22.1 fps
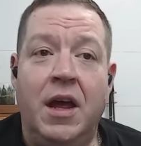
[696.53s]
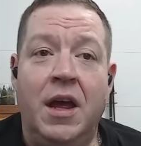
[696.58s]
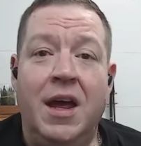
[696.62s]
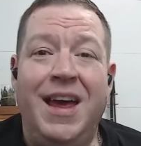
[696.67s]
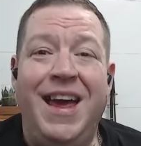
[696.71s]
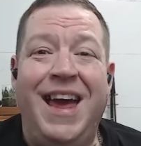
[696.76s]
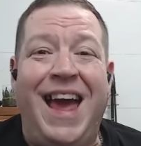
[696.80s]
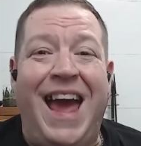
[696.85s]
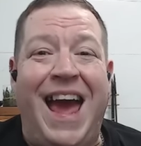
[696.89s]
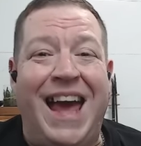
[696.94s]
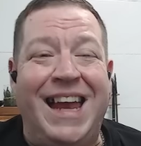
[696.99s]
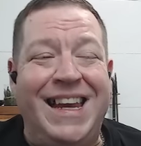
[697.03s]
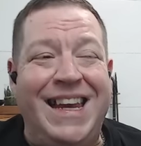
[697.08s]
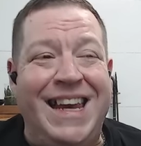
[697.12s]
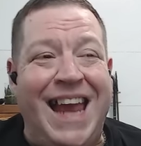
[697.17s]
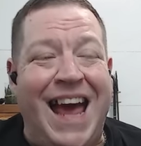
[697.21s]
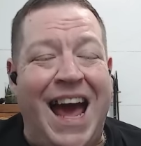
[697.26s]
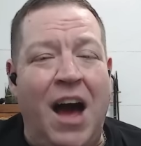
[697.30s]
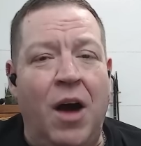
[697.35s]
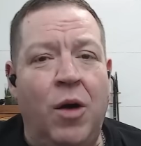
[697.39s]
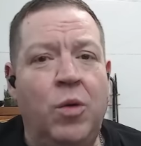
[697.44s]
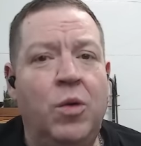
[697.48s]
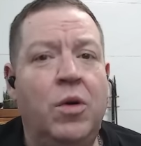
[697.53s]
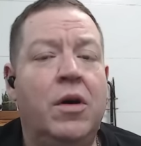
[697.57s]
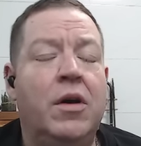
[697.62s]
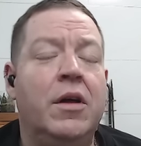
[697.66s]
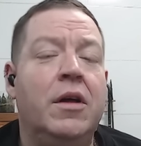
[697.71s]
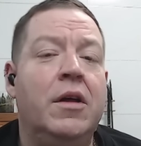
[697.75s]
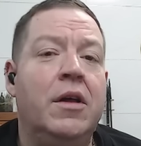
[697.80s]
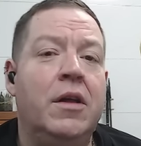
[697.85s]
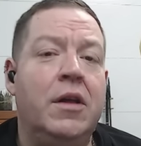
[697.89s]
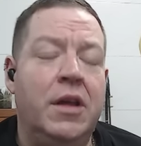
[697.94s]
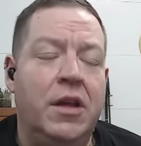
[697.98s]
And now,
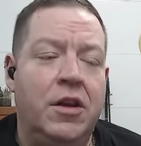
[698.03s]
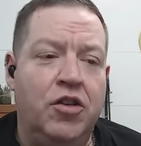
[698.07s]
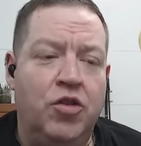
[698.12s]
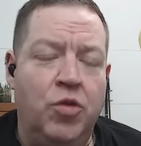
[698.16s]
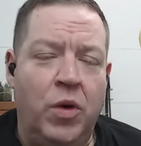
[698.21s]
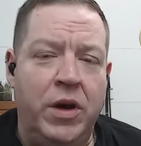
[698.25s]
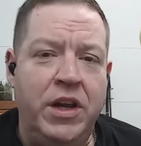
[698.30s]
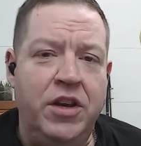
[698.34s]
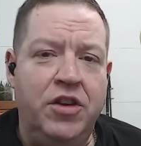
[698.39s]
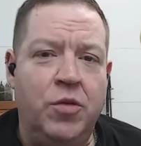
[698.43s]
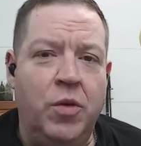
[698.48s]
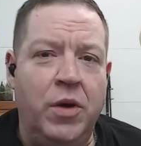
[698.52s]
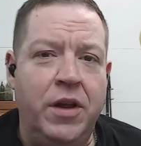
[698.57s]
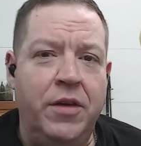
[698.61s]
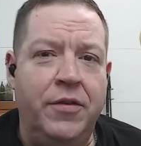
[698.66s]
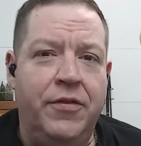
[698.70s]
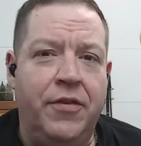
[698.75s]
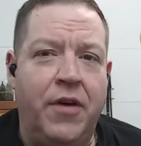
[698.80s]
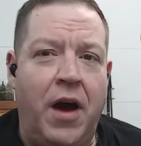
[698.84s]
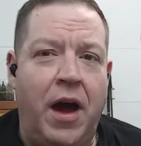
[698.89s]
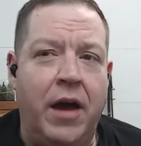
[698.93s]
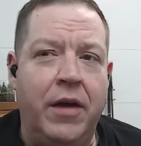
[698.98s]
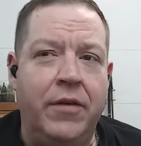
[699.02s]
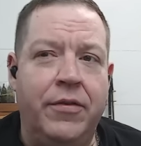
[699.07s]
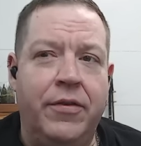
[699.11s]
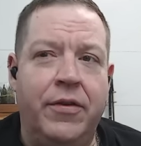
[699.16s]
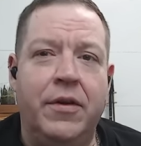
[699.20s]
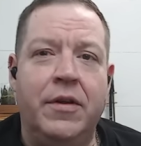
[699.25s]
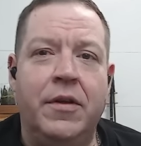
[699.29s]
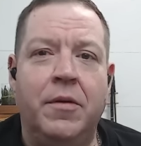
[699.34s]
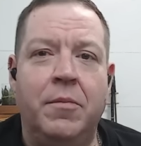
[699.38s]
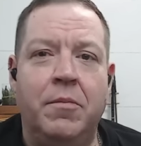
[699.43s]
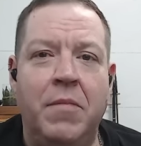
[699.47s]
in 2025,
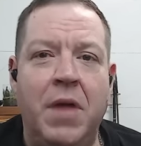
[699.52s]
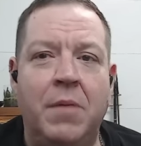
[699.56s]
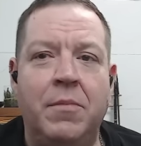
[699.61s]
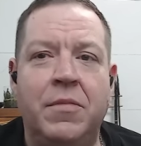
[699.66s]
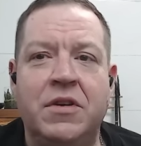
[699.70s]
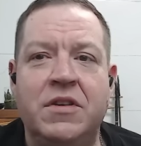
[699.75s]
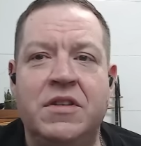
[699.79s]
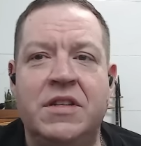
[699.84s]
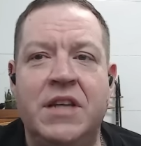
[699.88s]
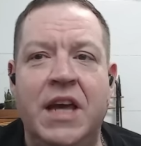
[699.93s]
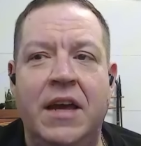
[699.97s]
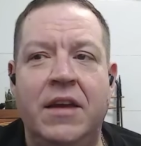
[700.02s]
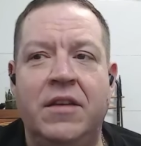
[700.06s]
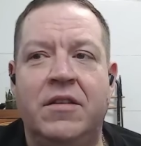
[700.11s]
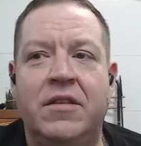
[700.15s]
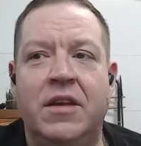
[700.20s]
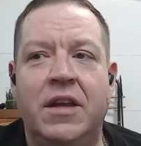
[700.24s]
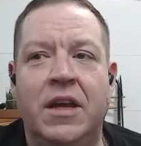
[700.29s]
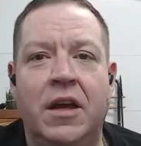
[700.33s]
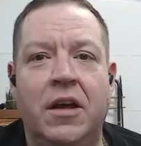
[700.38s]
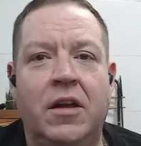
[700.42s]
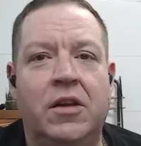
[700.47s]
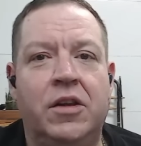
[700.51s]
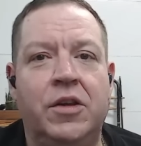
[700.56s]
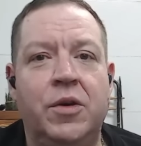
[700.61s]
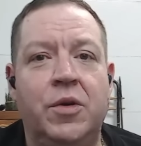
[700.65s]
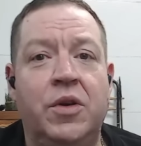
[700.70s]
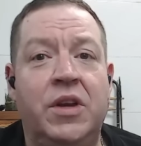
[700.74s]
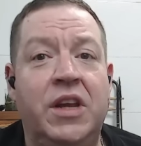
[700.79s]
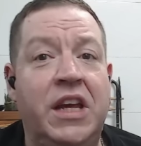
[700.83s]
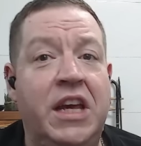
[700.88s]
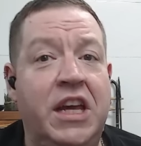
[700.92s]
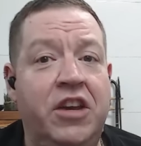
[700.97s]
member states
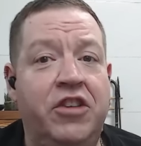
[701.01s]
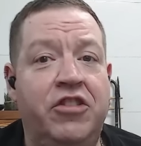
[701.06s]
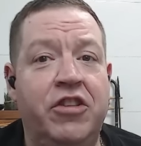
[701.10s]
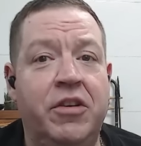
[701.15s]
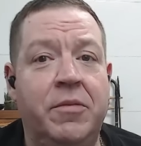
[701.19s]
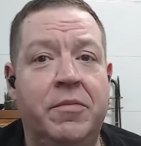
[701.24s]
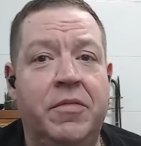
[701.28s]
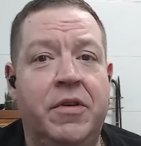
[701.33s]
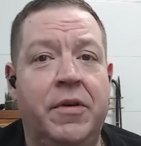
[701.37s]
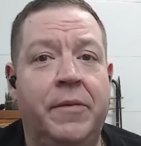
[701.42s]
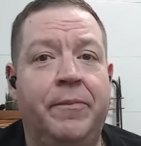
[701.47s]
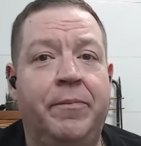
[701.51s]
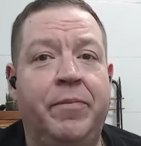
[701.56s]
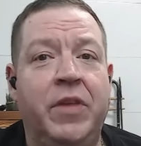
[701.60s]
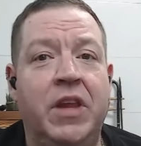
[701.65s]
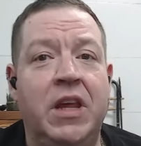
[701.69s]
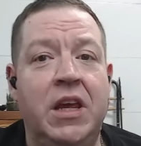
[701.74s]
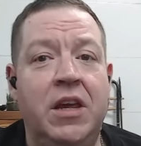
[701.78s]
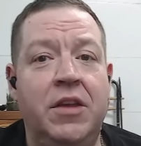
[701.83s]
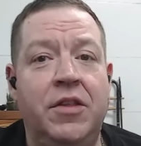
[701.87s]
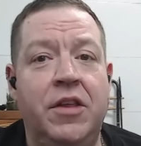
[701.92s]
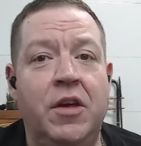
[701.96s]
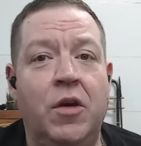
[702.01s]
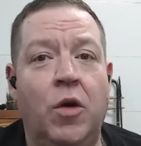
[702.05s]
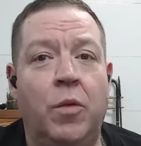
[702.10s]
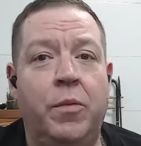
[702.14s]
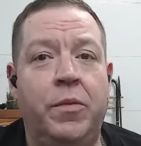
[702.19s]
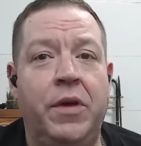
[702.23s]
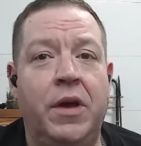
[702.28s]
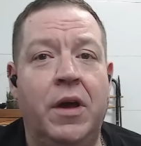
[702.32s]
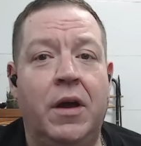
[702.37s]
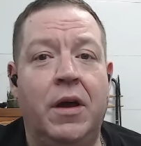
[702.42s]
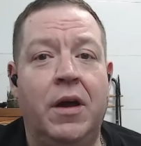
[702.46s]
include Egypt,
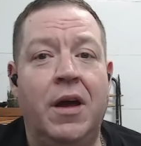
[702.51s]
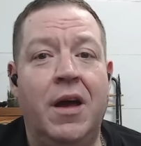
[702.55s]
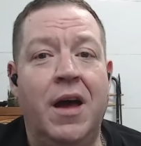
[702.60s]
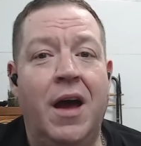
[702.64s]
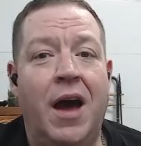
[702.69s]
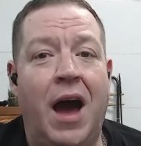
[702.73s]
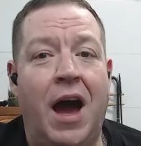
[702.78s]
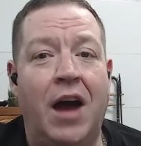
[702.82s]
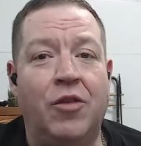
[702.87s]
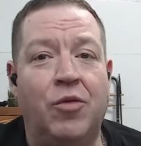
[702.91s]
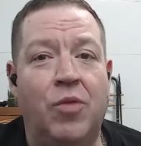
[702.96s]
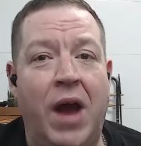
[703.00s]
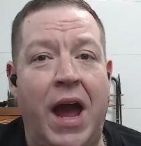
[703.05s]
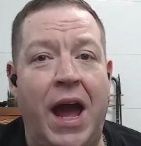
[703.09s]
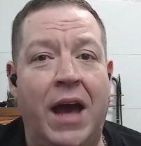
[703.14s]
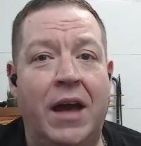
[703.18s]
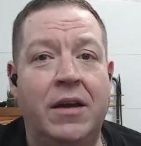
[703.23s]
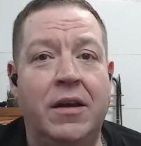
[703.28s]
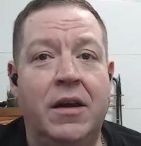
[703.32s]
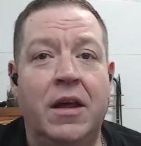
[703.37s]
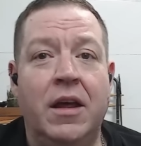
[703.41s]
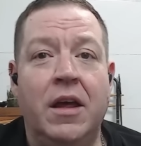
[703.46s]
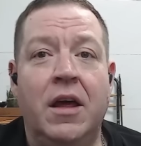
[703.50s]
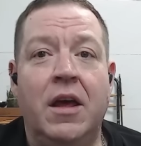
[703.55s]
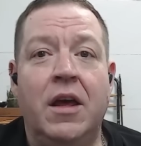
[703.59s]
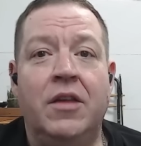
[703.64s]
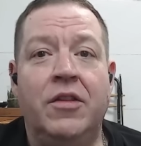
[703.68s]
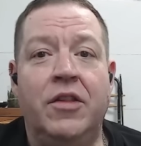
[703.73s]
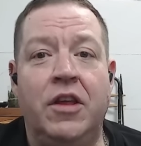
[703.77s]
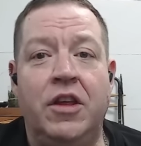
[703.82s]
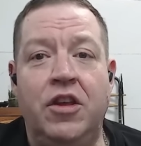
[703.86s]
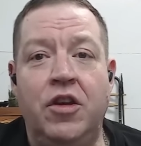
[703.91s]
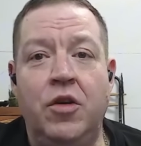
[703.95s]
Ethiopia, Iran,
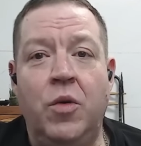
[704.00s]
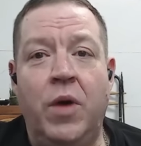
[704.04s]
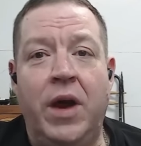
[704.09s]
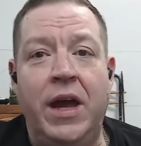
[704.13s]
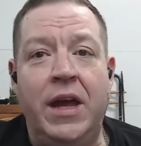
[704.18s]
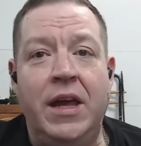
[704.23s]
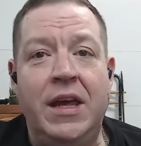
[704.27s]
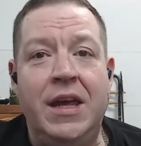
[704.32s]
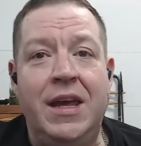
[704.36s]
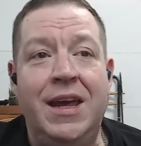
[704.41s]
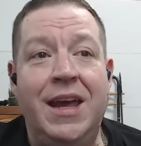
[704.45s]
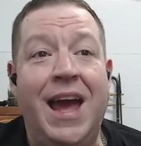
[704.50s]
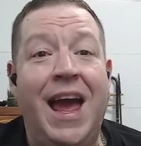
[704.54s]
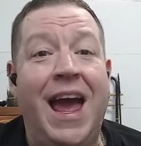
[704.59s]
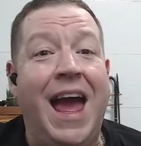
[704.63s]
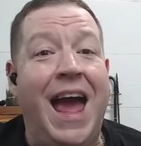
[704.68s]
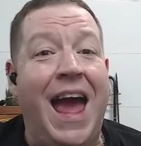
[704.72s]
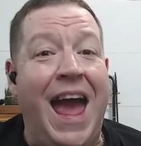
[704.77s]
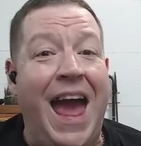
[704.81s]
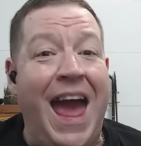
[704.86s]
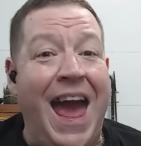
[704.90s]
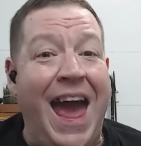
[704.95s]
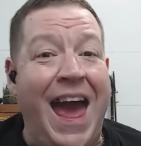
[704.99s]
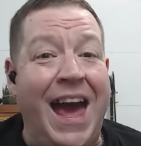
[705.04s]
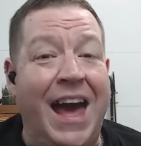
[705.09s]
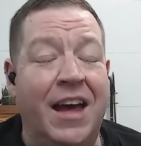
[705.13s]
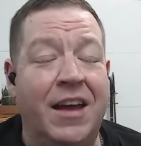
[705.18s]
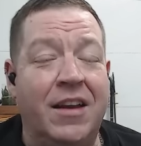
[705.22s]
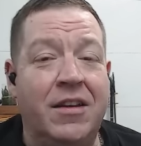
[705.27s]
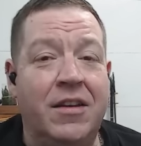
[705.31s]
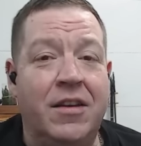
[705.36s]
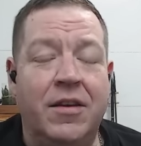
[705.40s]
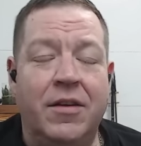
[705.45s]
the UAE,
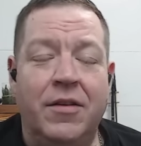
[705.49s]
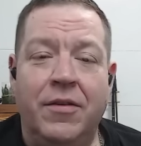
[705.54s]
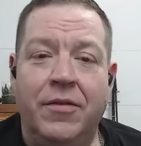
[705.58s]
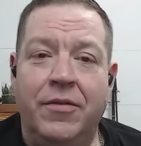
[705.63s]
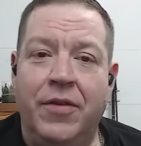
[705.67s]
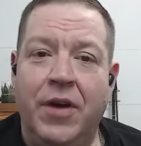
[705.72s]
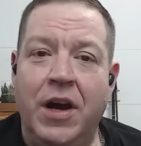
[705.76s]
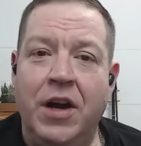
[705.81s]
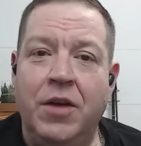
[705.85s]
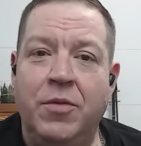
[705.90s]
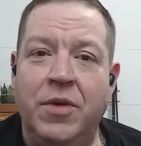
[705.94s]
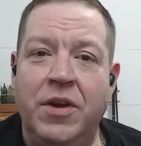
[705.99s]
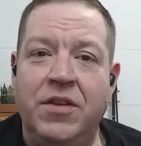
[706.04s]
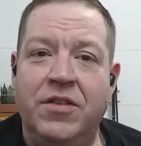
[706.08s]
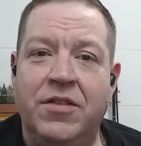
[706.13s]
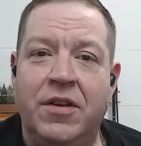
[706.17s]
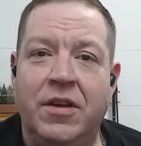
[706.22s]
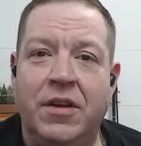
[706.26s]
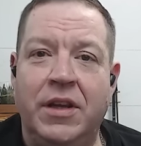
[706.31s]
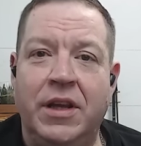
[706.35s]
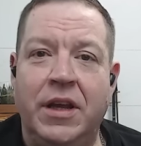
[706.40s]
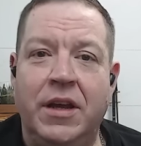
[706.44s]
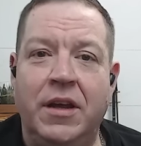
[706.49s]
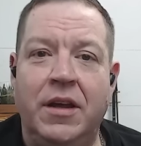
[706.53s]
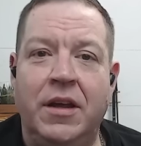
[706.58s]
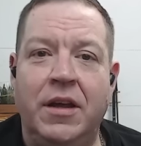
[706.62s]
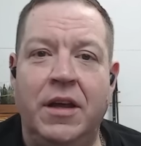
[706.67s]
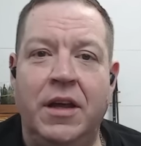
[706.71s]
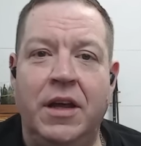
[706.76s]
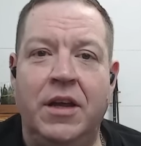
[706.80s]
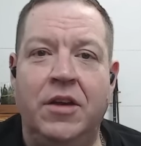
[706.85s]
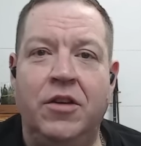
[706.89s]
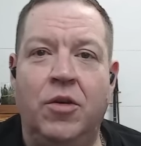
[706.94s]
and very recently,
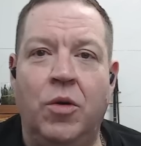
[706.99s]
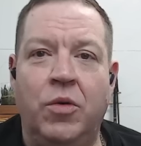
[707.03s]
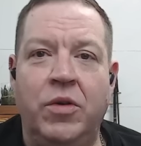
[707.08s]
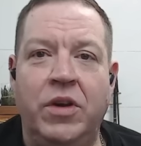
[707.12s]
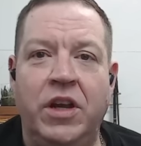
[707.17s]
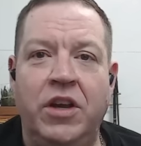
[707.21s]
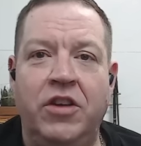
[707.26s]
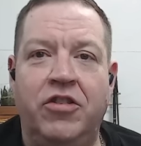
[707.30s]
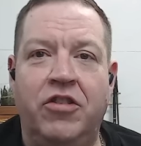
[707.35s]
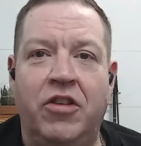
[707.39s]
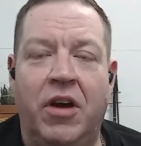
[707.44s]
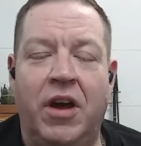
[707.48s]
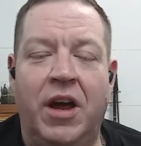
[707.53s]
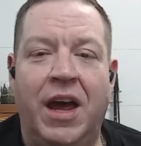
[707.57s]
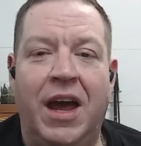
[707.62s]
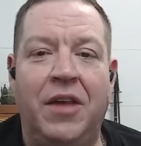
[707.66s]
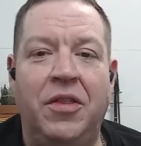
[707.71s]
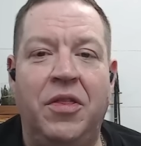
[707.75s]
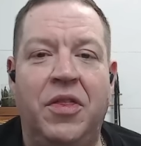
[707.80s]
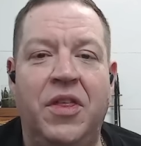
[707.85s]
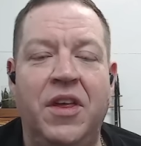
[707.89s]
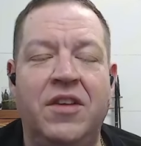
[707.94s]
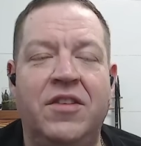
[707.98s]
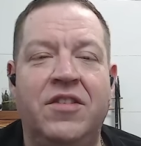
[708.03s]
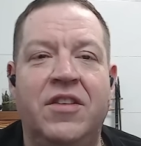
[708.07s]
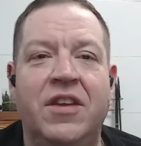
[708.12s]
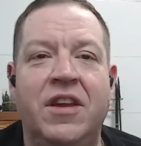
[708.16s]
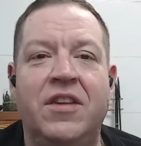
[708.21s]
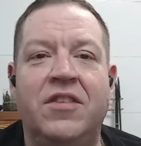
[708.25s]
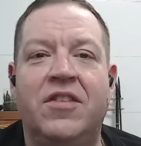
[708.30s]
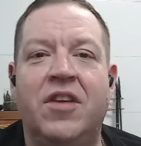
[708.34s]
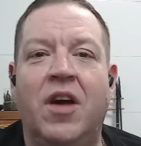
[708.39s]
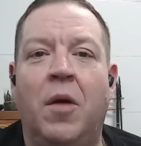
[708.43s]
Indonesia. And this
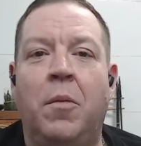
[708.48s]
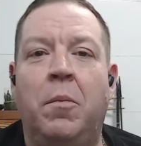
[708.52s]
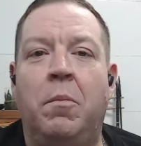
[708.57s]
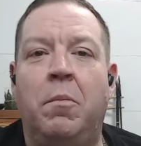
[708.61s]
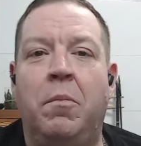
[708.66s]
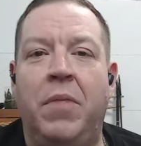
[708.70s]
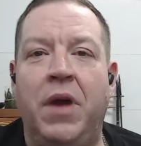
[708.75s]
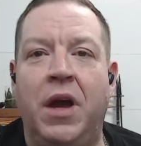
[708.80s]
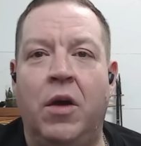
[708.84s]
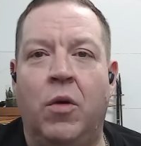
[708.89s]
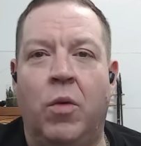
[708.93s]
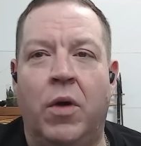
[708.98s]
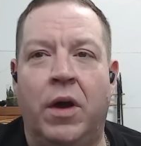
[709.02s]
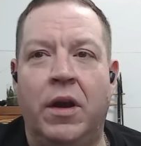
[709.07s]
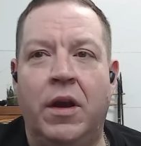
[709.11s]
is a big one.